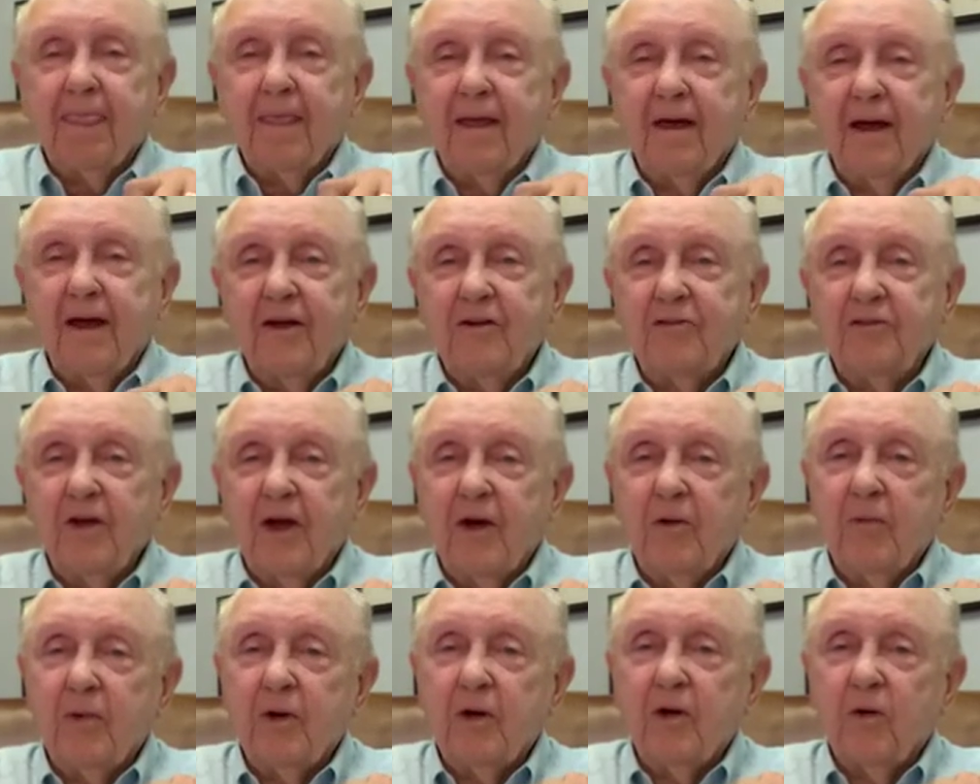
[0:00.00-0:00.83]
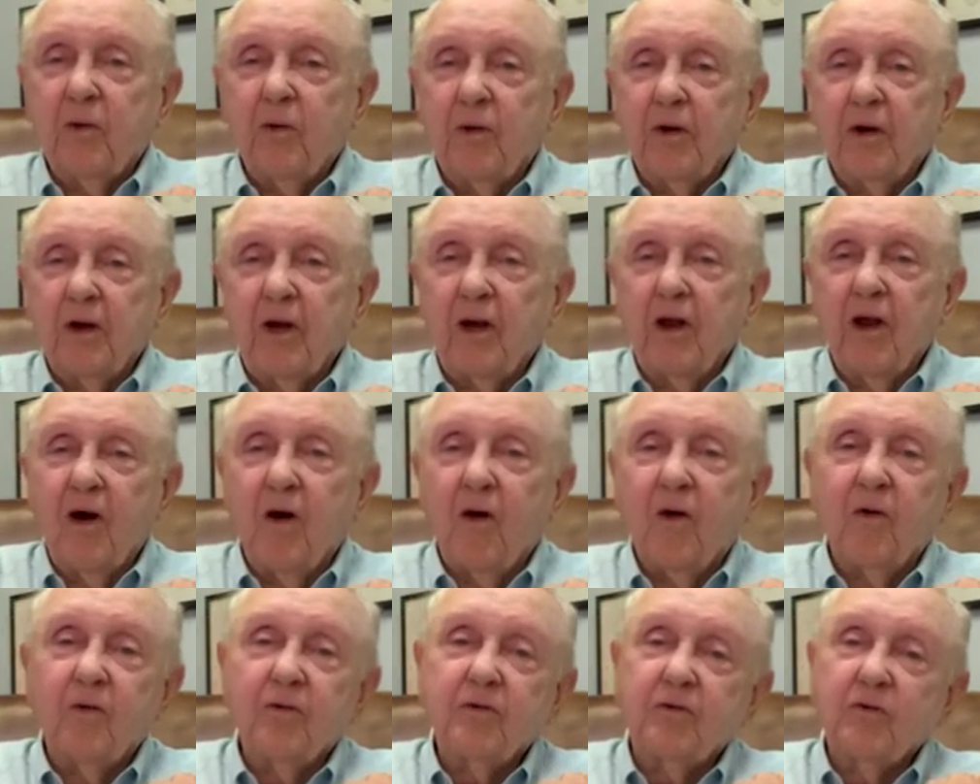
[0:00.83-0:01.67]
as they were going
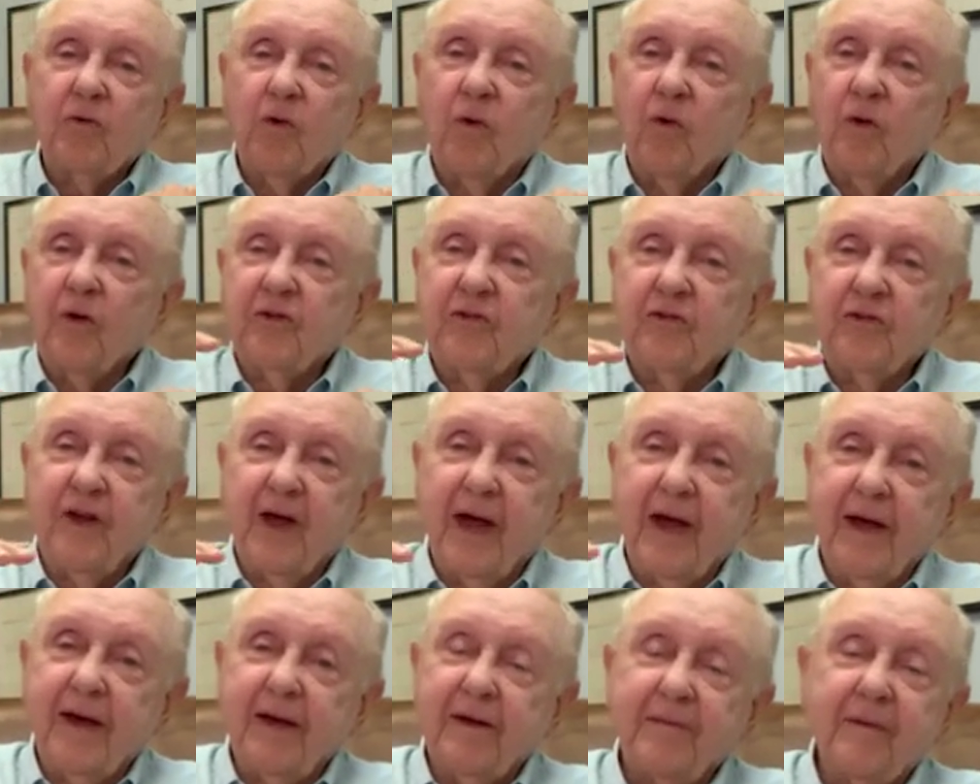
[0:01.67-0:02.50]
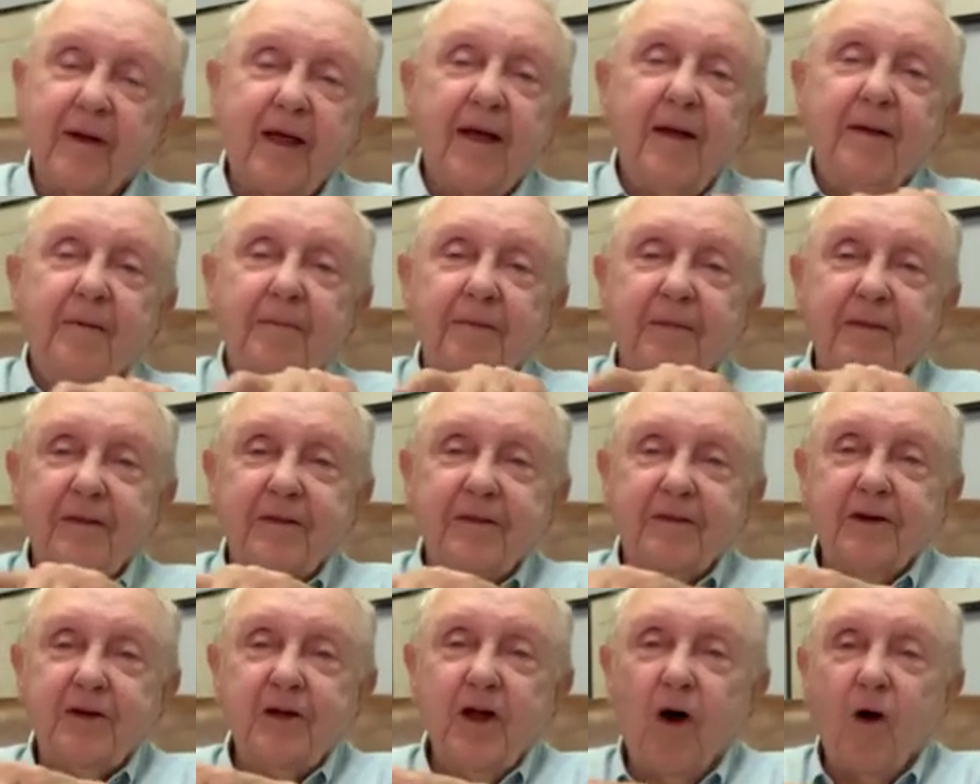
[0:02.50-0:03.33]
along towards town,
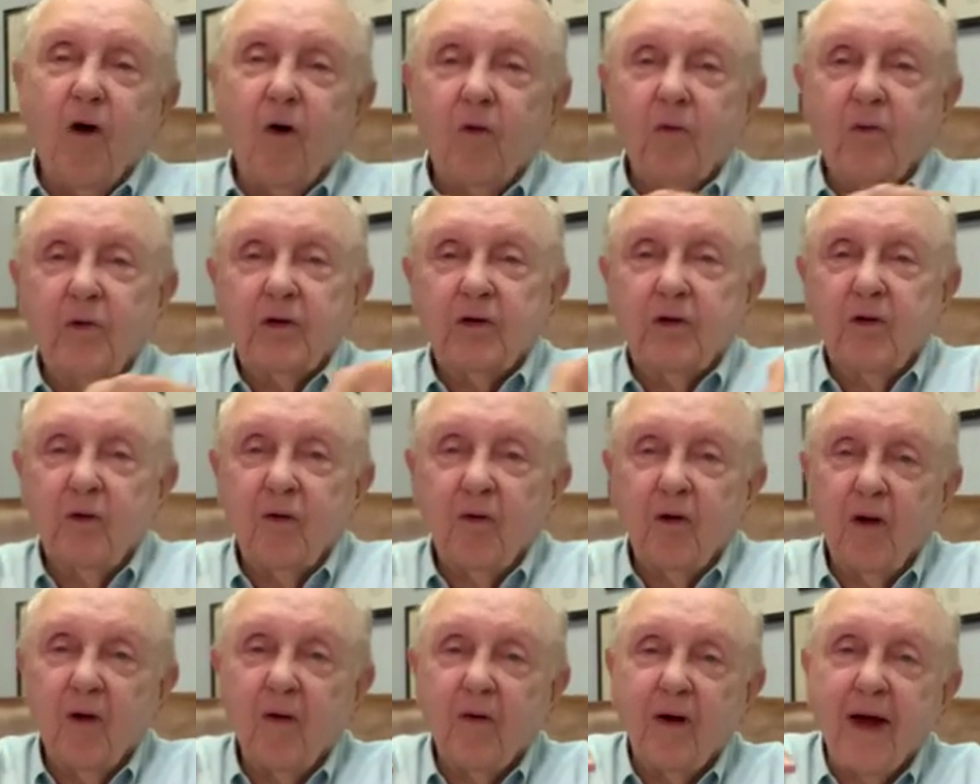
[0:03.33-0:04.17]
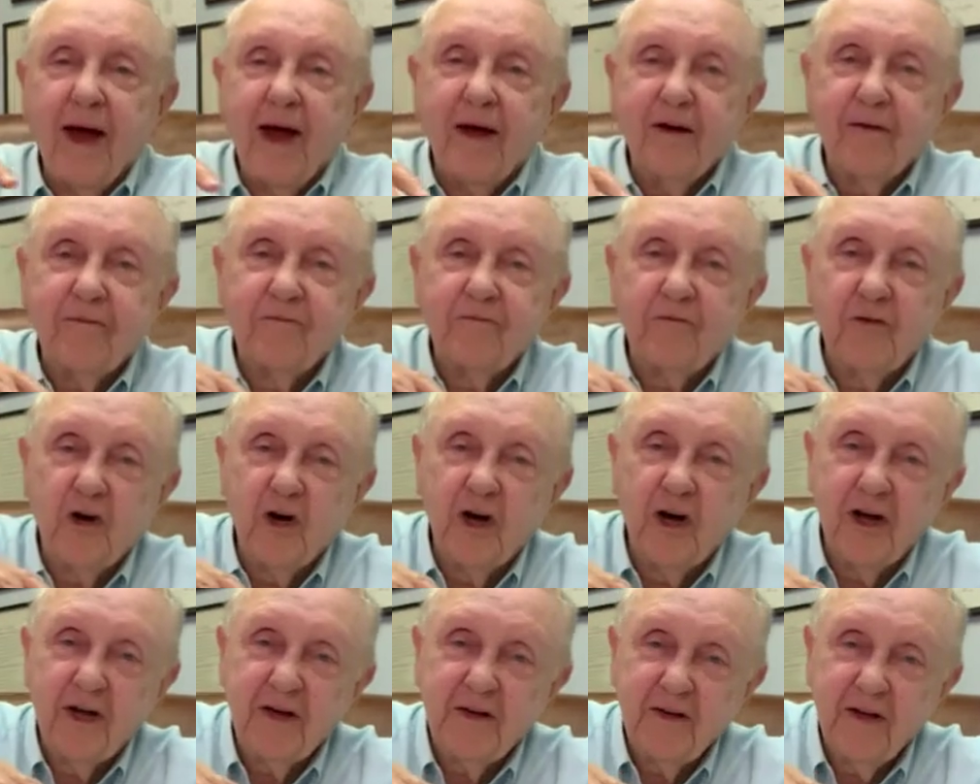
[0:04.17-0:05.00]
the dog would go along out in
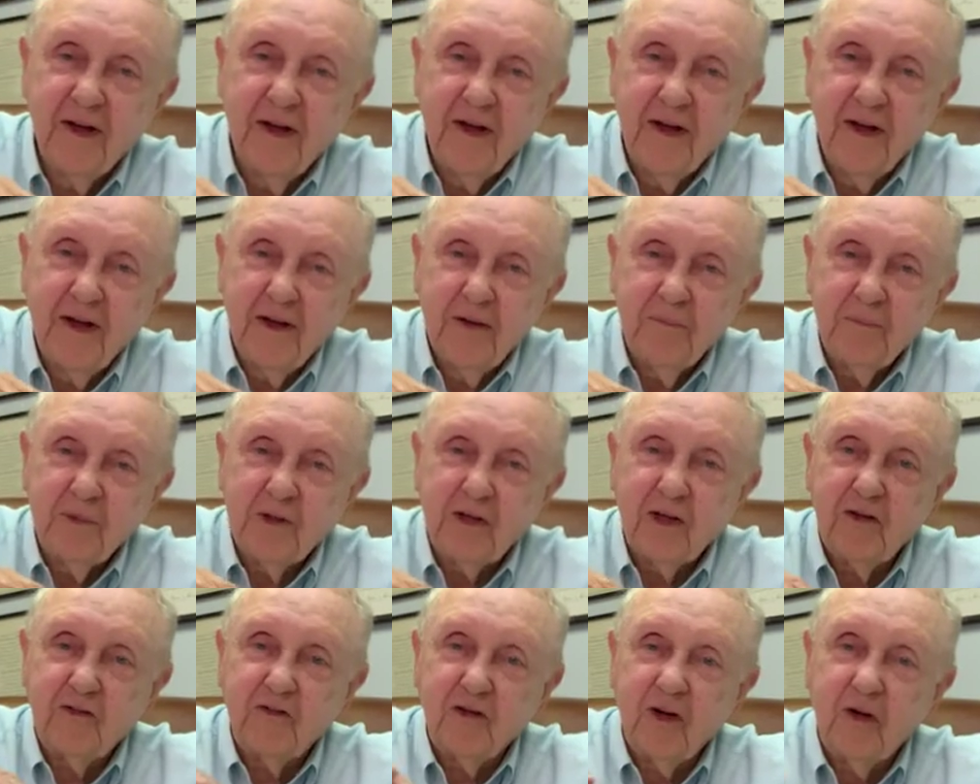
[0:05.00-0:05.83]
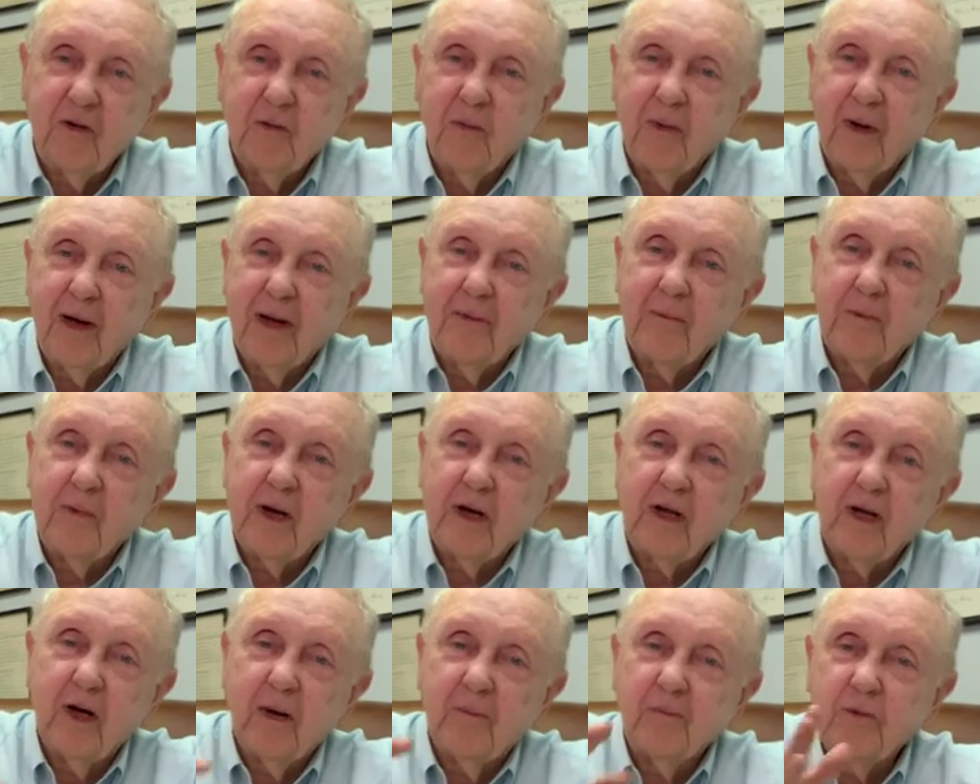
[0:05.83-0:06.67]
front. But they said that whenever
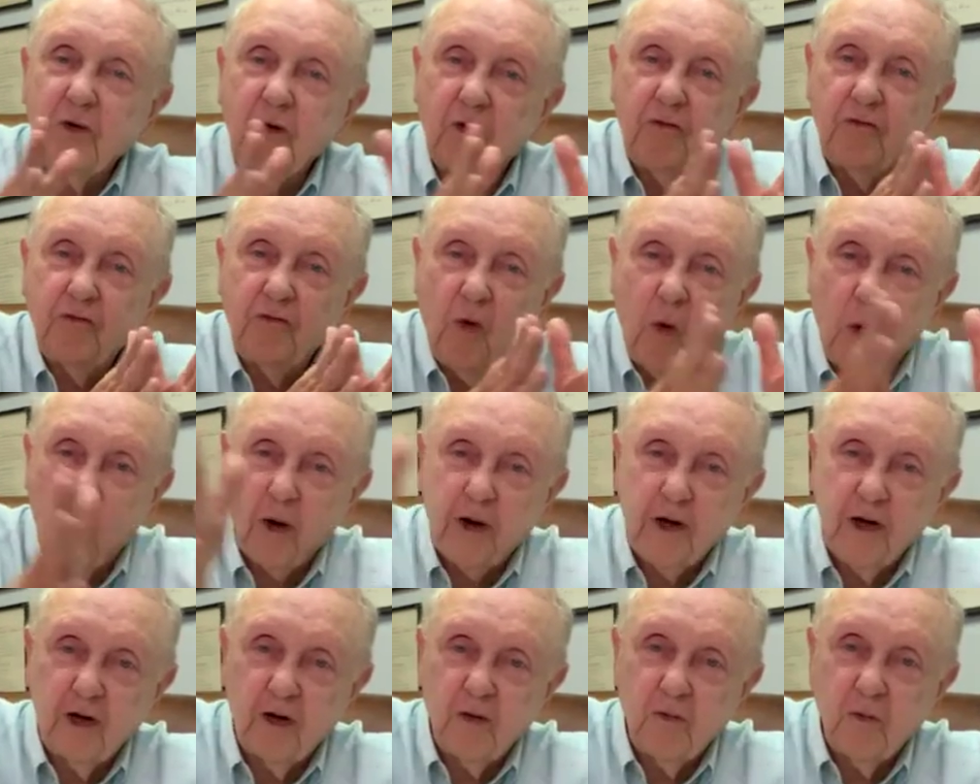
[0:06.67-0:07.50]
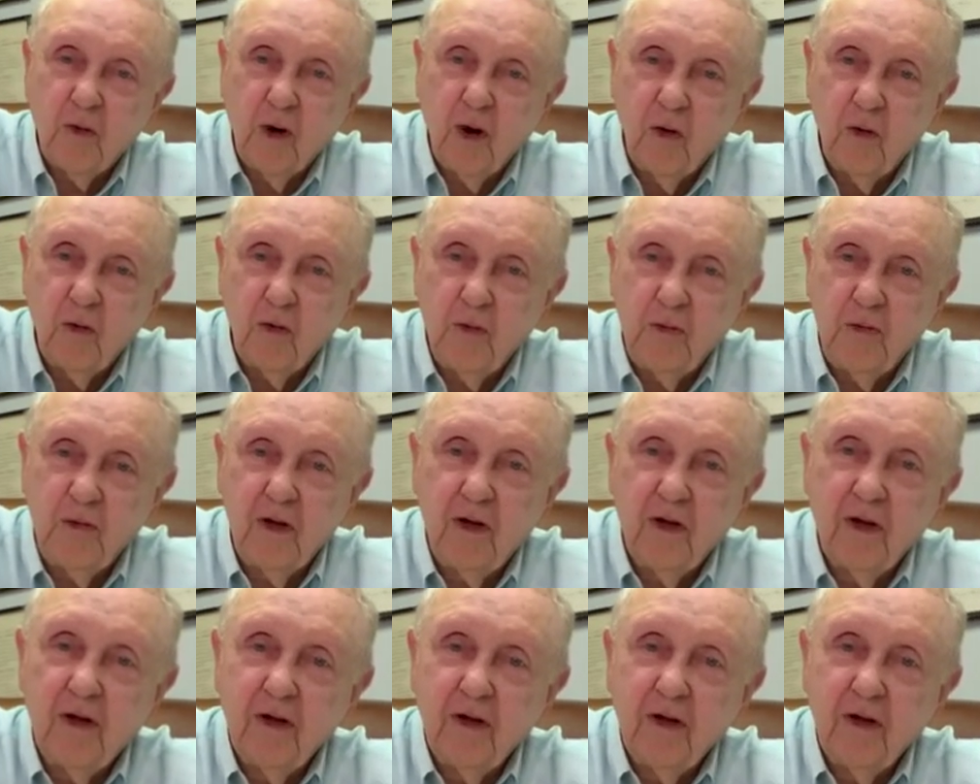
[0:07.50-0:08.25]
it come to a fork in the road,